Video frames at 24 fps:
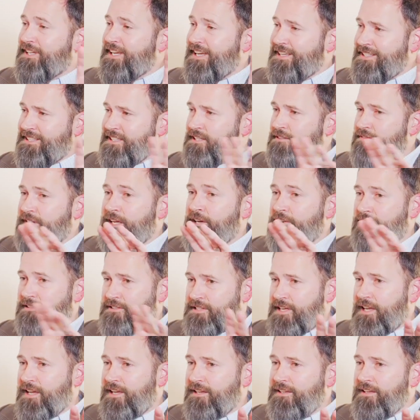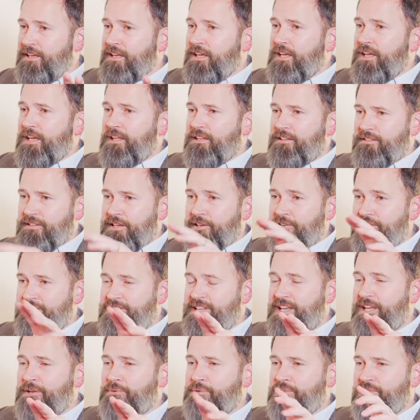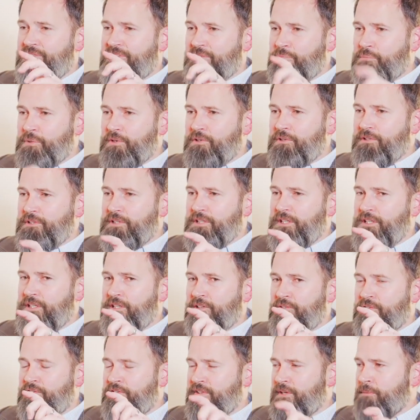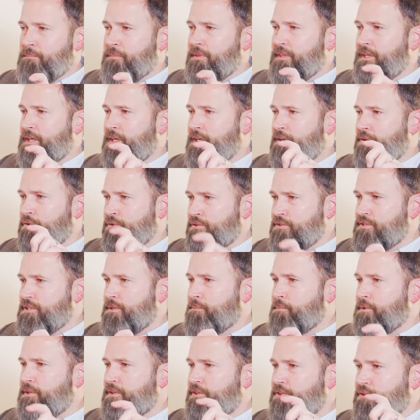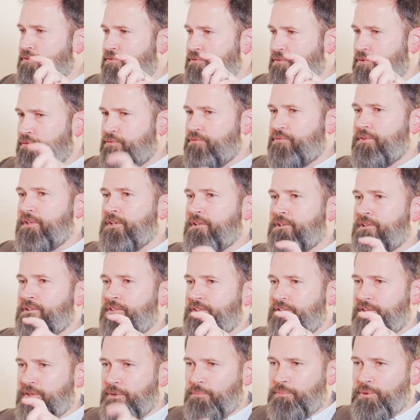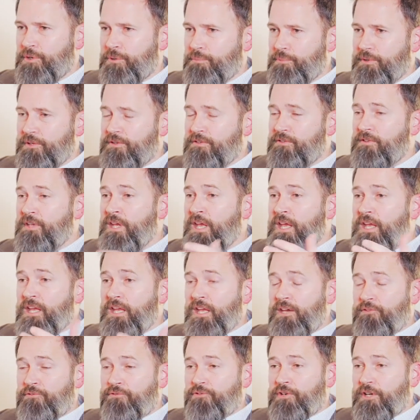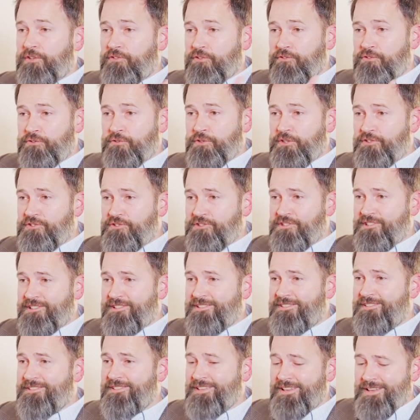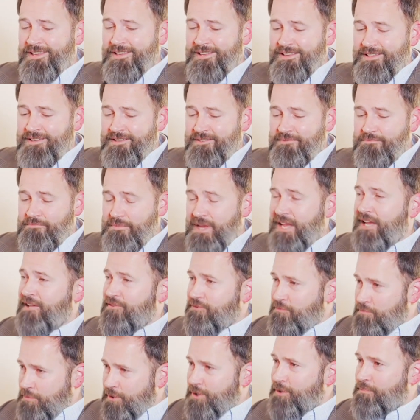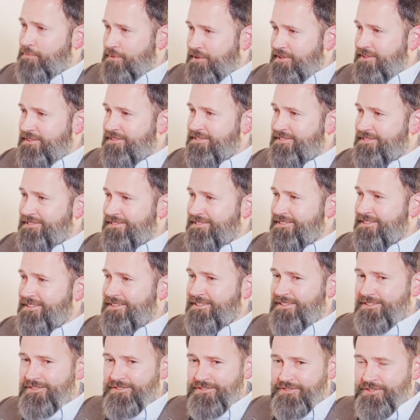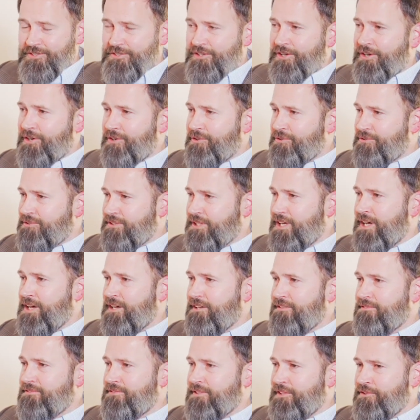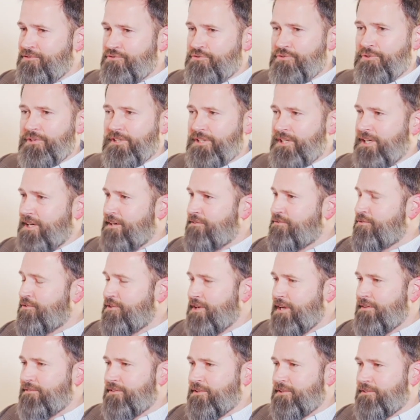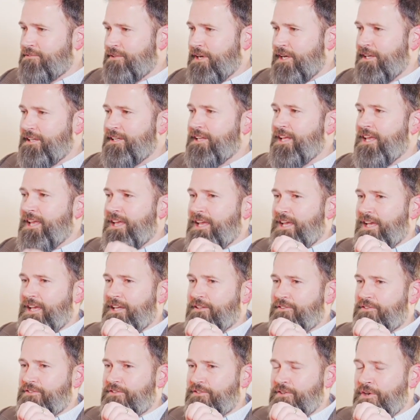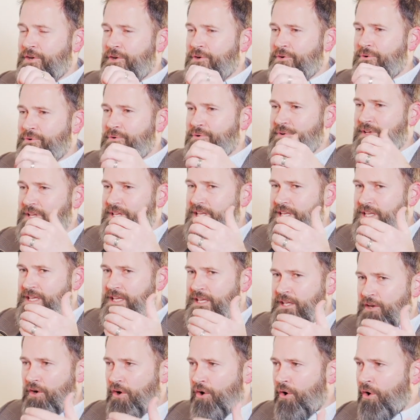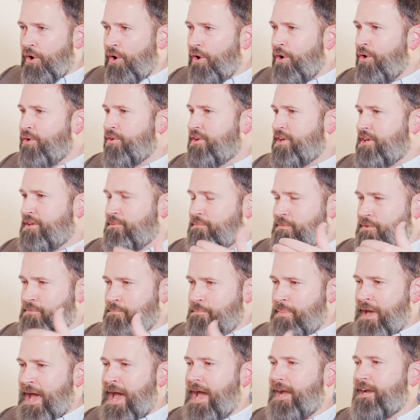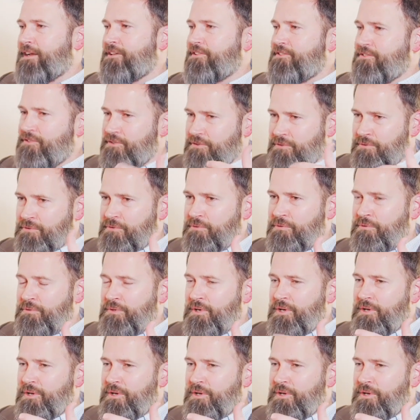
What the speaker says: idea of arete, and this arete was the ability of something or someone to fulfill their purpose. And for us as Christians, man's purpose is to know, love, enjoy God forever, right? And so it all comes back to